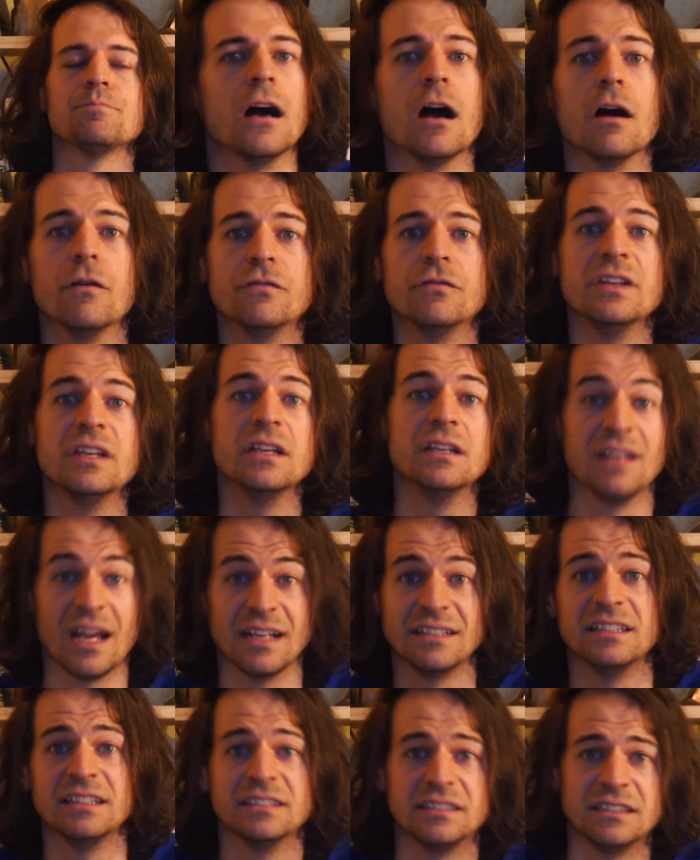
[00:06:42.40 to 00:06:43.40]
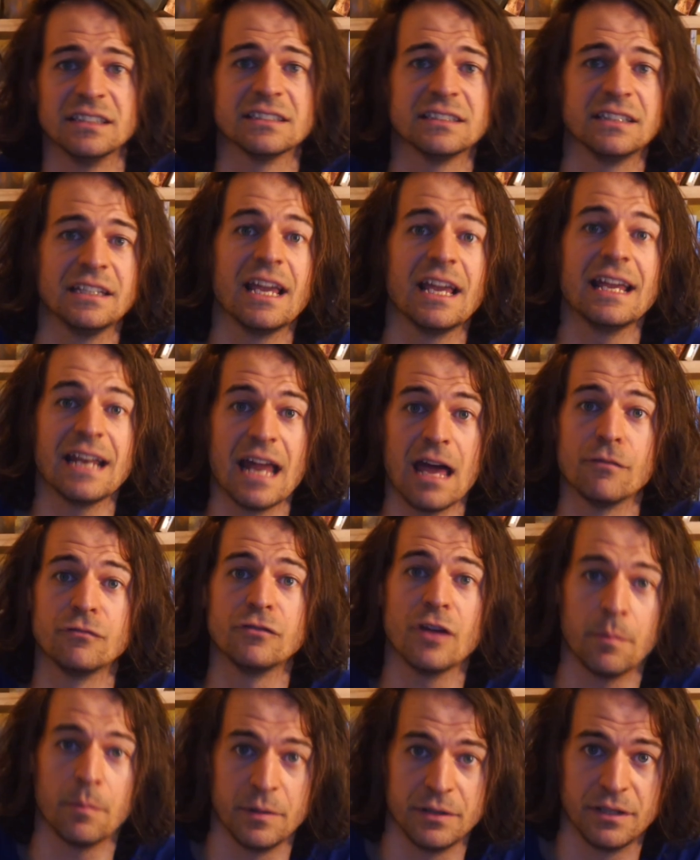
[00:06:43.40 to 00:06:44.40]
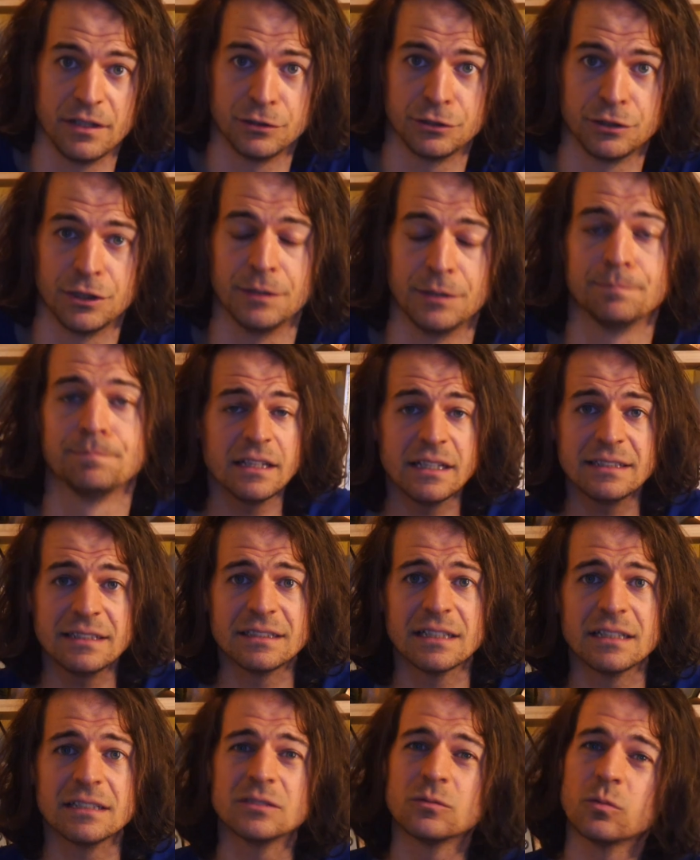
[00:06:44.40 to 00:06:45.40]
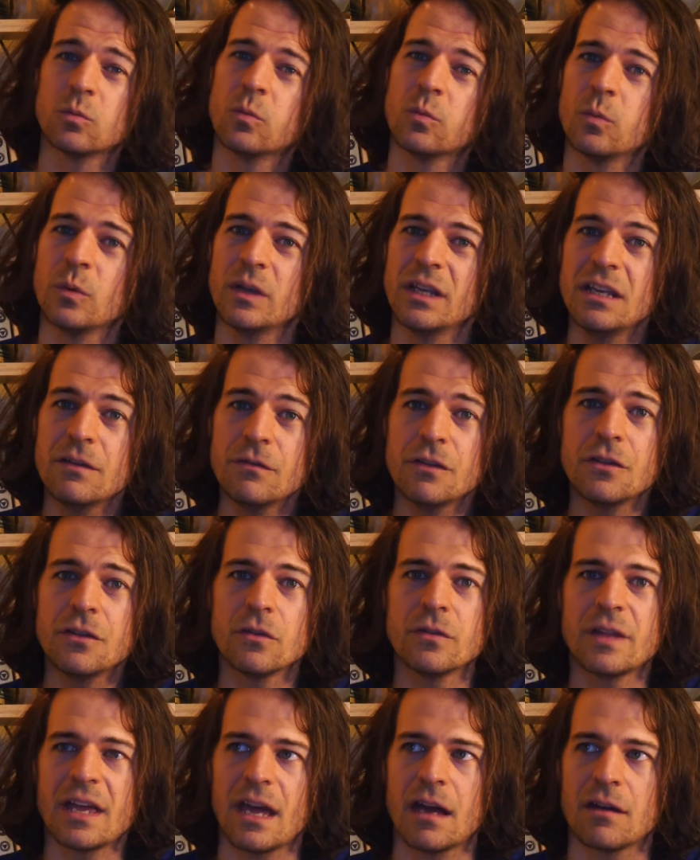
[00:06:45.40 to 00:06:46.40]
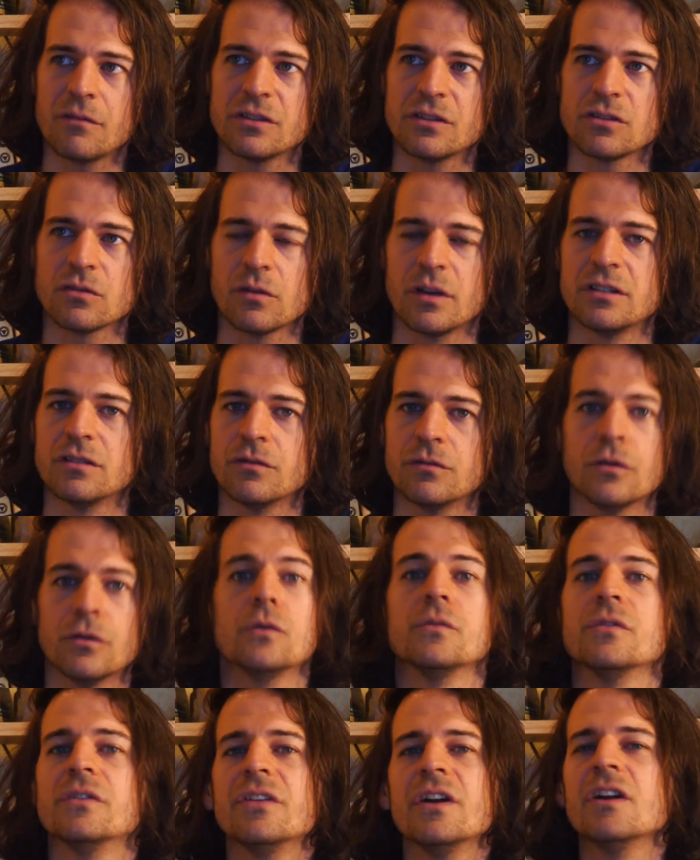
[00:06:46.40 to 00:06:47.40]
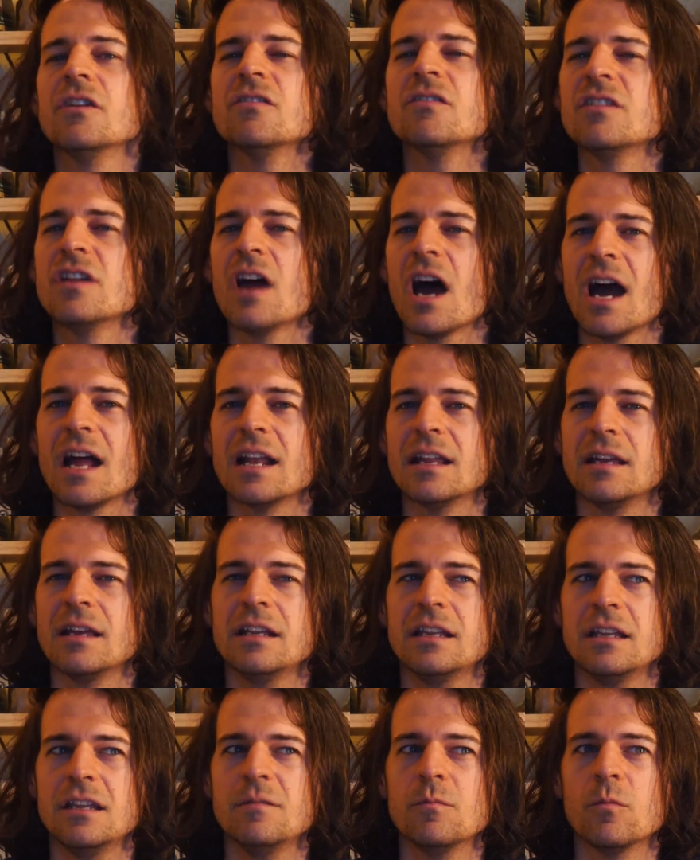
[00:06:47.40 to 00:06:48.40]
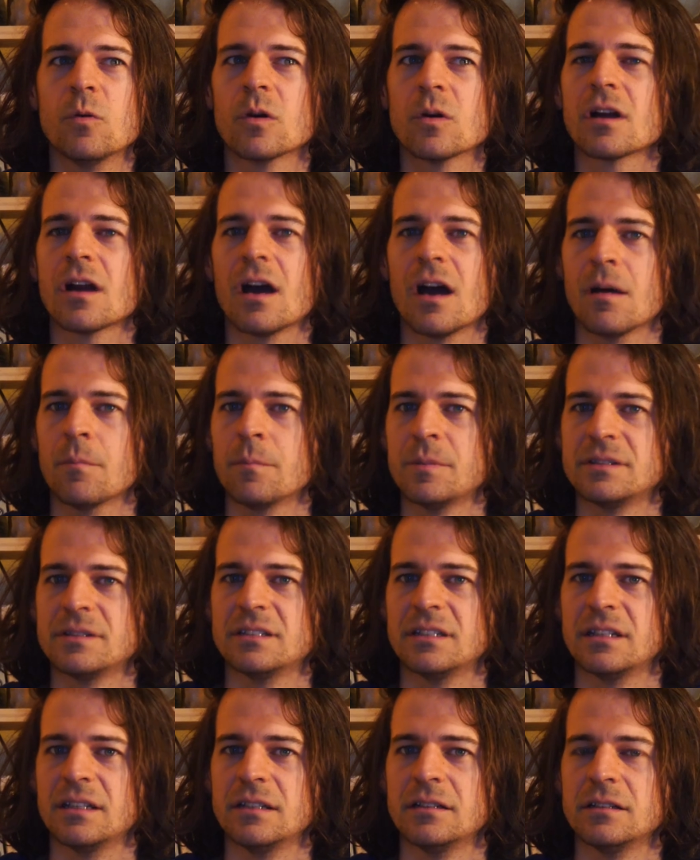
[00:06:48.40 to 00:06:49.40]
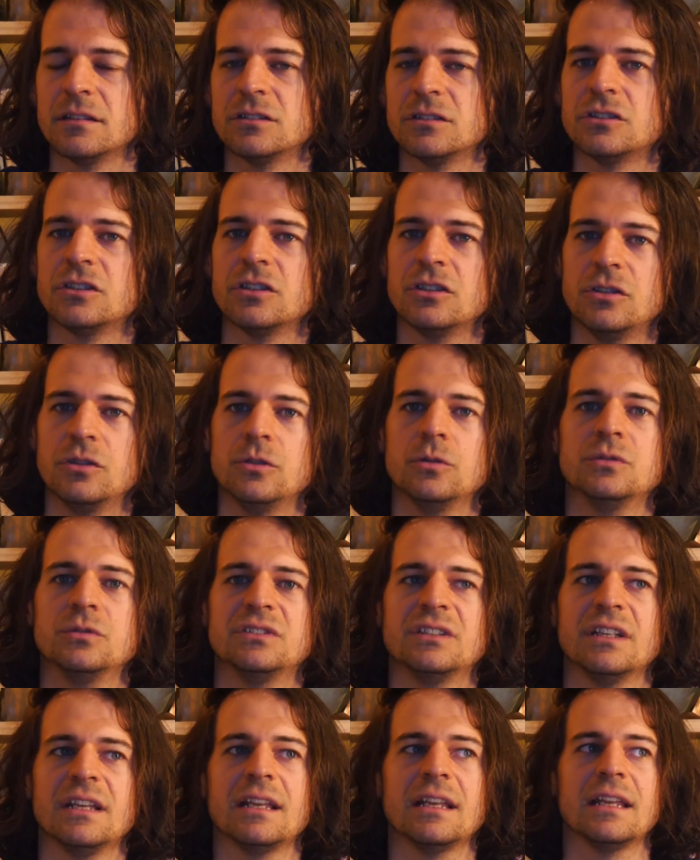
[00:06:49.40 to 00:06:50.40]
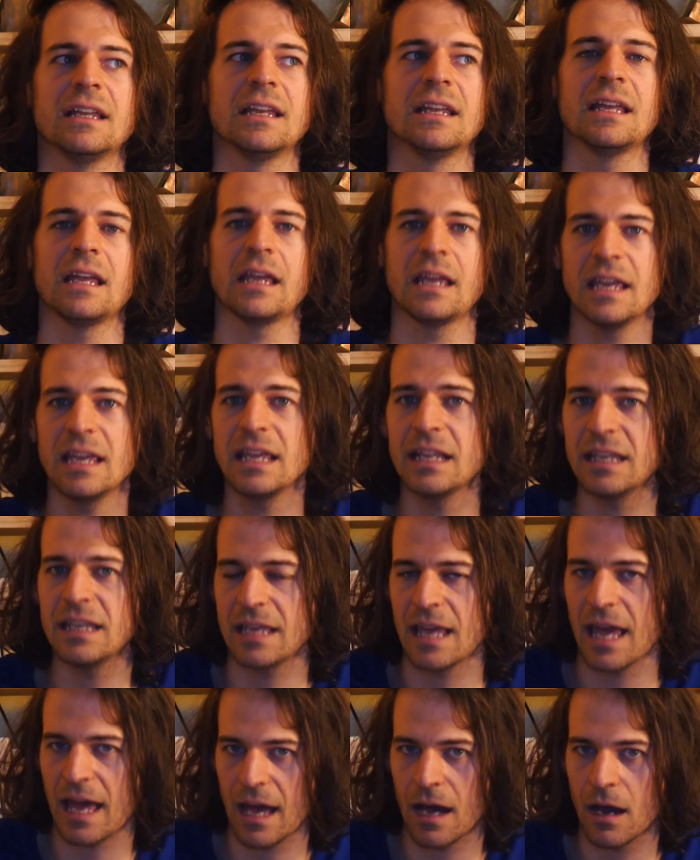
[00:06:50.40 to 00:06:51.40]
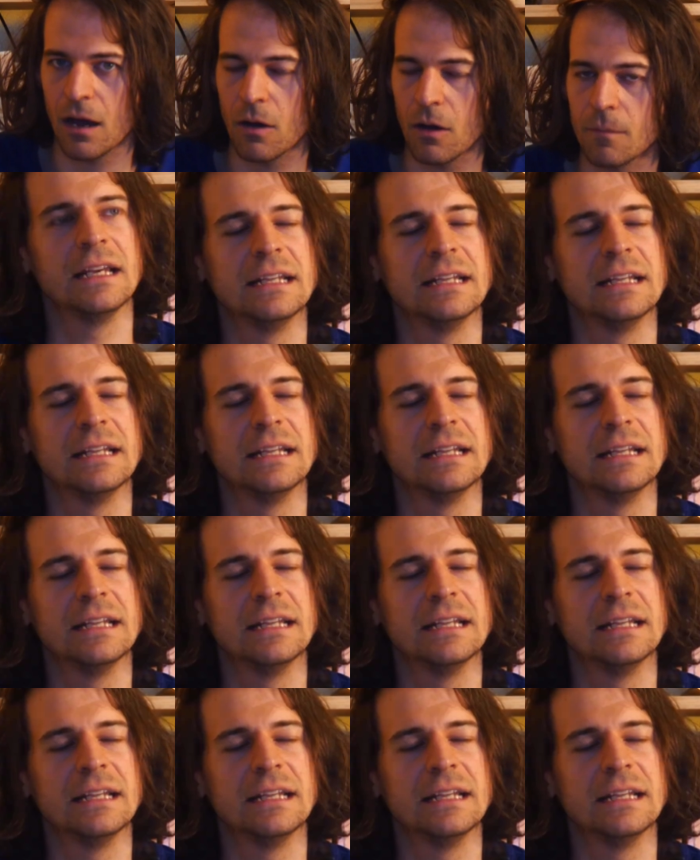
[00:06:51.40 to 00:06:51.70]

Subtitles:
of the 1968 effed up edition. Then he says, even though they have this right to vote, they're not any more competent to use it anyhow.